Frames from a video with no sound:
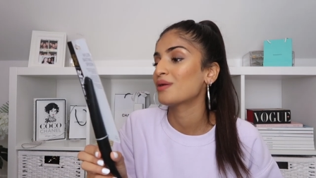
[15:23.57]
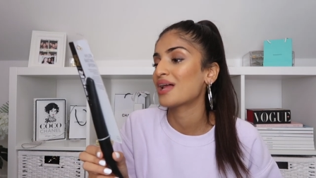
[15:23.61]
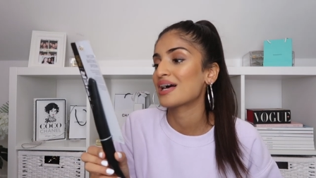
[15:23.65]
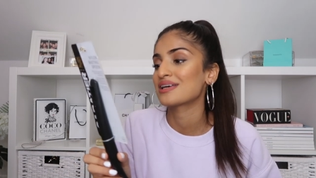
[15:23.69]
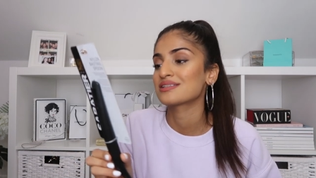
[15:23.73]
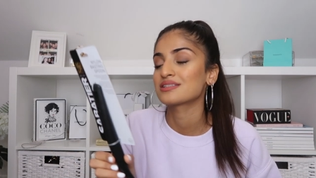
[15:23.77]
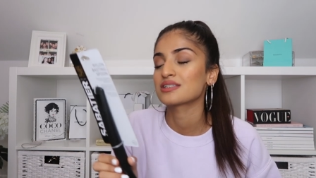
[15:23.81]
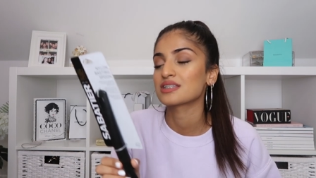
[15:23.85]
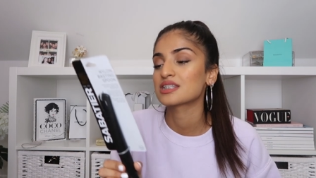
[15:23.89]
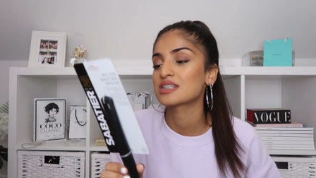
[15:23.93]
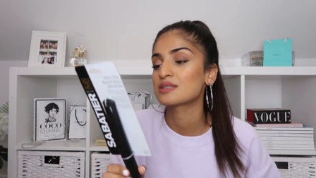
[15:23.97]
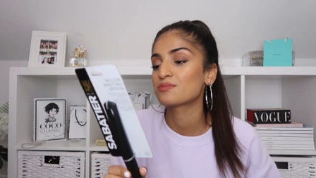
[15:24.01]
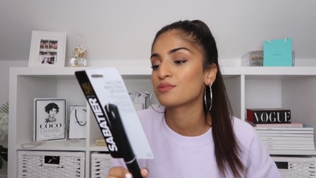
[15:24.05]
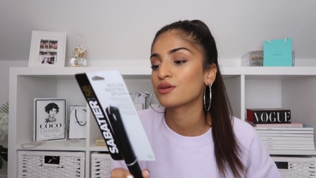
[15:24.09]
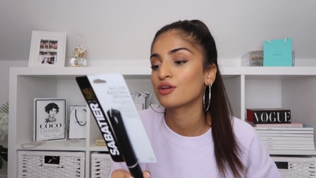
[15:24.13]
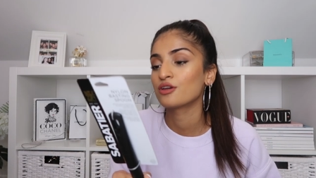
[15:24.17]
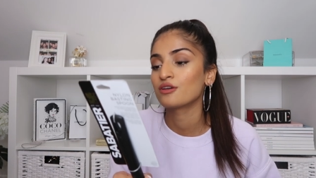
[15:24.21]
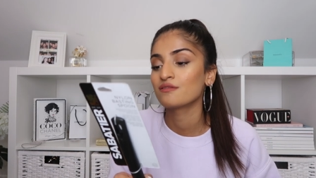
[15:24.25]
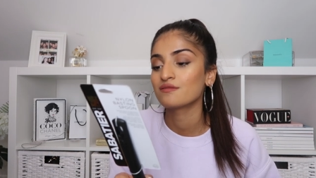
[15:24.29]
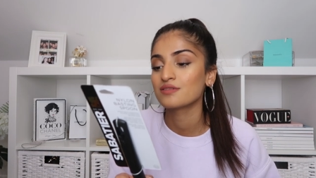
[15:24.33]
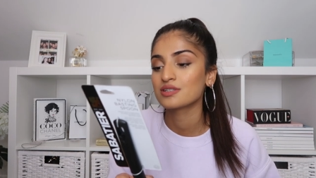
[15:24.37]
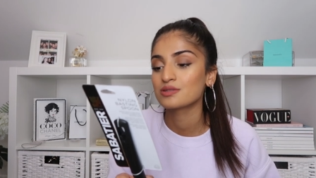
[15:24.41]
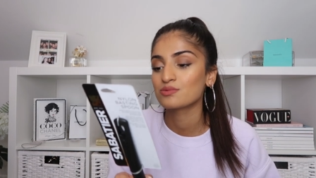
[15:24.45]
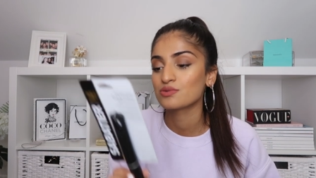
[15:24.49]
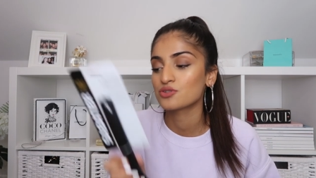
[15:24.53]
plastic
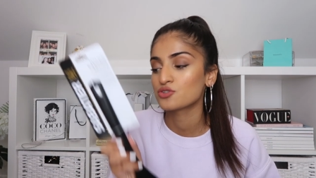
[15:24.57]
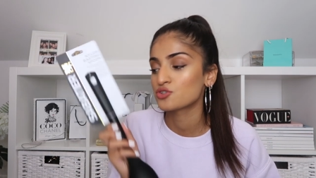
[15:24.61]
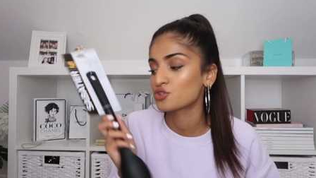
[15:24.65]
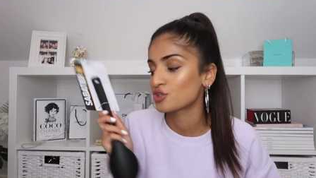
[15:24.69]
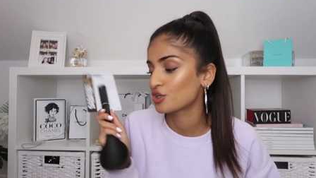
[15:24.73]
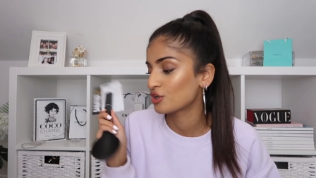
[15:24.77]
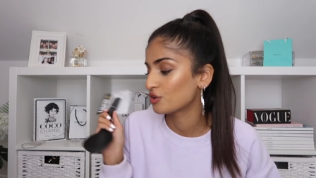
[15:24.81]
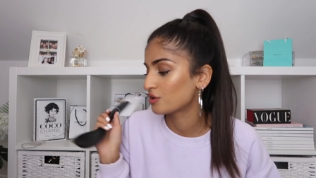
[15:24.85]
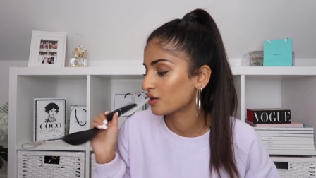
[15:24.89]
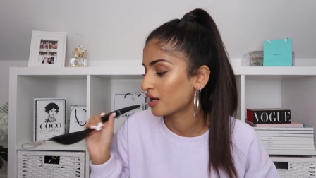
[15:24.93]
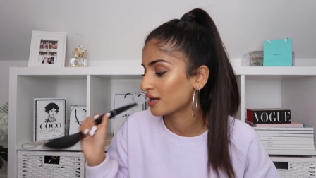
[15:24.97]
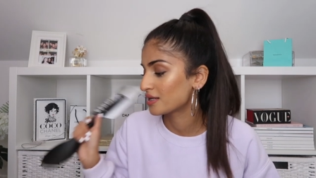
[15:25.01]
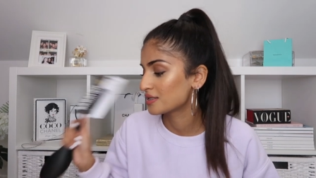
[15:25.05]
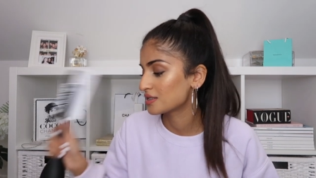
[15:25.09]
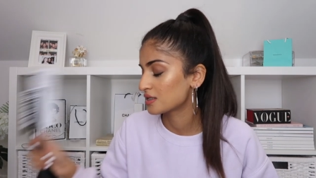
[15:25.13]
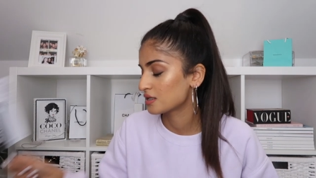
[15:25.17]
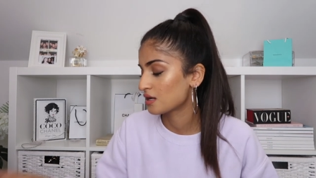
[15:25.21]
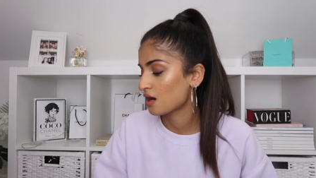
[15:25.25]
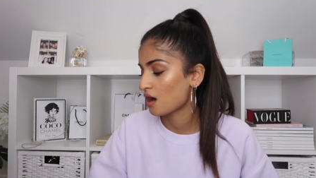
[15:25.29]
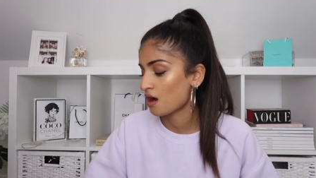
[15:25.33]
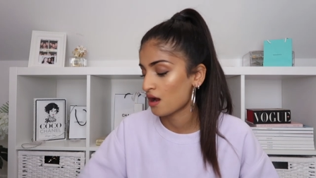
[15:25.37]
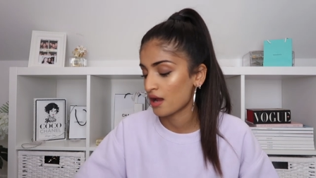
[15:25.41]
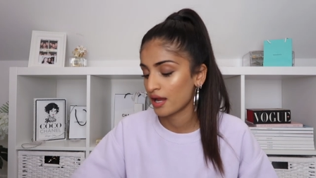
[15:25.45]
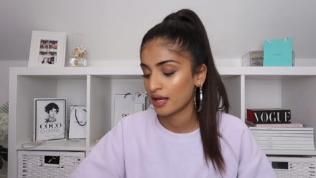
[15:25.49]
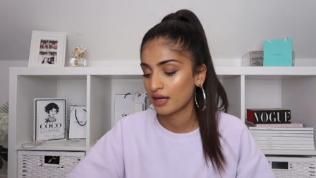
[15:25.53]
spoon. This was two
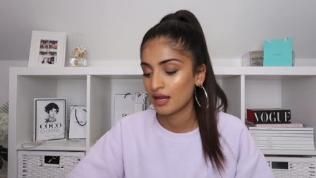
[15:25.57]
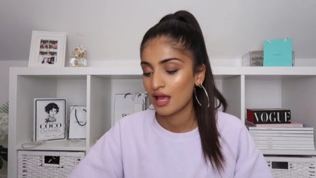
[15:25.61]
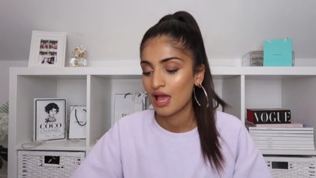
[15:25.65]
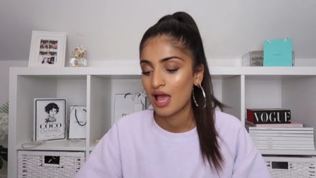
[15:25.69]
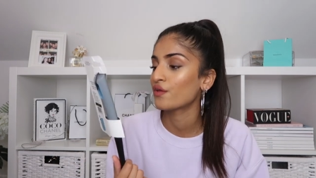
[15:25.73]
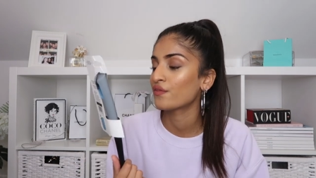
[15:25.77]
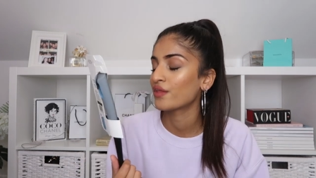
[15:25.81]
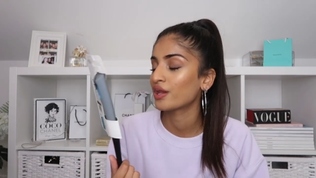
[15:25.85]
ninety-nine.